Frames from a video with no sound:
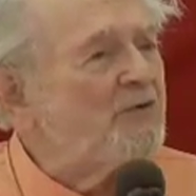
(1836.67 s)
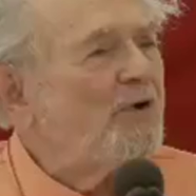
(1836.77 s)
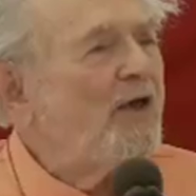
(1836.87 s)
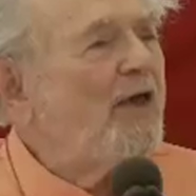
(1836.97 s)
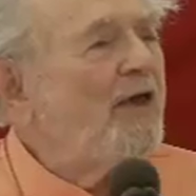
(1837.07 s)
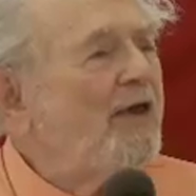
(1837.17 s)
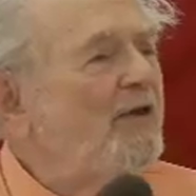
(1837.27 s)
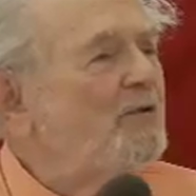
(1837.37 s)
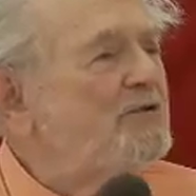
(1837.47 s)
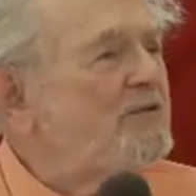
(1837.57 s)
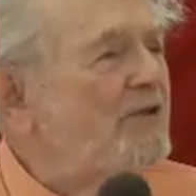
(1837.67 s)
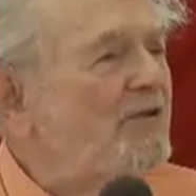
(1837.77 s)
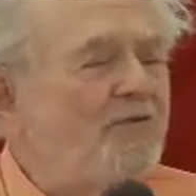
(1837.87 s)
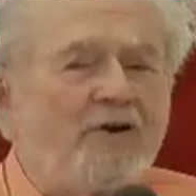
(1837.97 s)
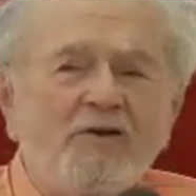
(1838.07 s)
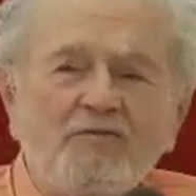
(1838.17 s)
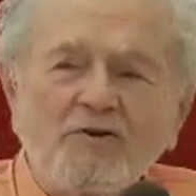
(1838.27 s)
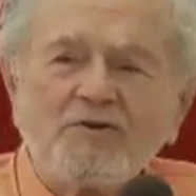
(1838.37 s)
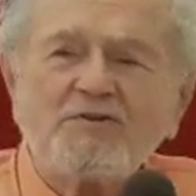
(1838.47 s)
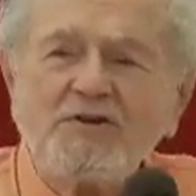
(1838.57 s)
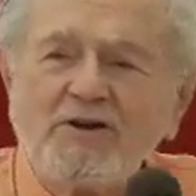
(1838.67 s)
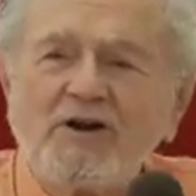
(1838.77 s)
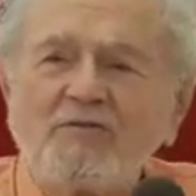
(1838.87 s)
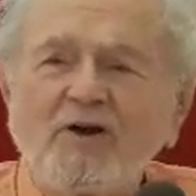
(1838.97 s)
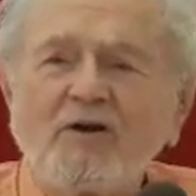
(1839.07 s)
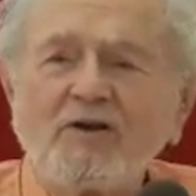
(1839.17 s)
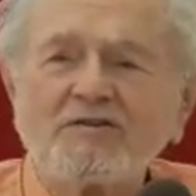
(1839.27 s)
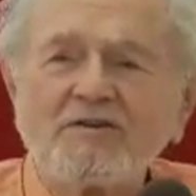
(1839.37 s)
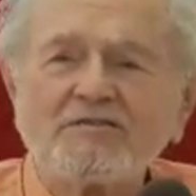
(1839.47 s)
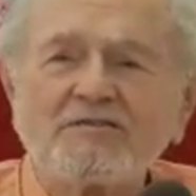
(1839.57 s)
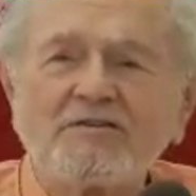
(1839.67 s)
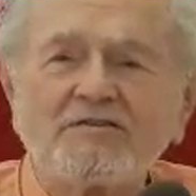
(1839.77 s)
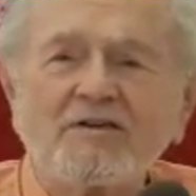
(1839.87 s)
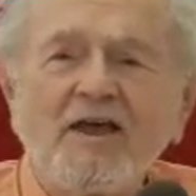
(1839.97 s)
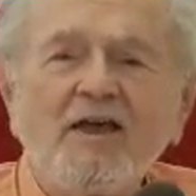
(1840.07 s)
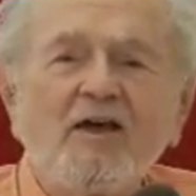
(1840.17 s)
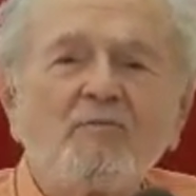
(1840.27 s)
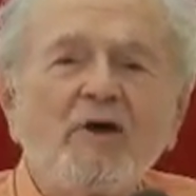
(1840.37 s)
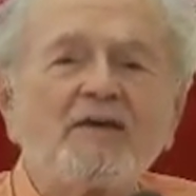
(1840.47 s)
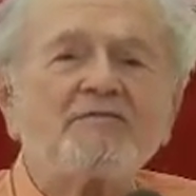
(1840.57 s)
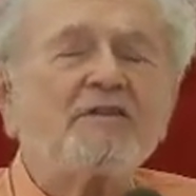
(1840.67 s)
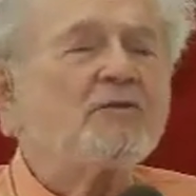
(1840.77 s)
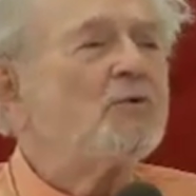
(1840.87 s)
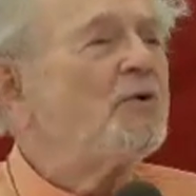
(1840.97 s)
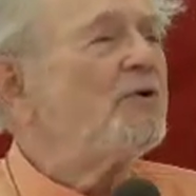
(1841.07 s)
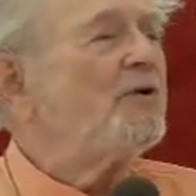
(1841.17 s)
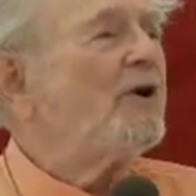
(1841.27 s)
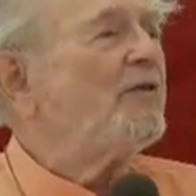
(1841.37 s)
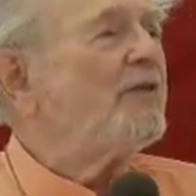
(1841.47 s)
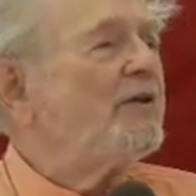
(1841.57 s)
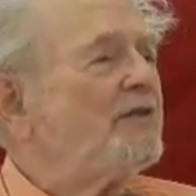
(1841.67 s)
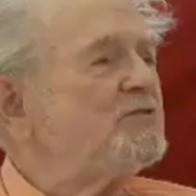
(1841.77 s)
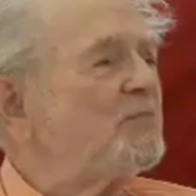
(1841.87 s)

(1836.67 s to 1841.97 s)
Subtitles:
who, he was at the very first year of our existence, passing the word around that in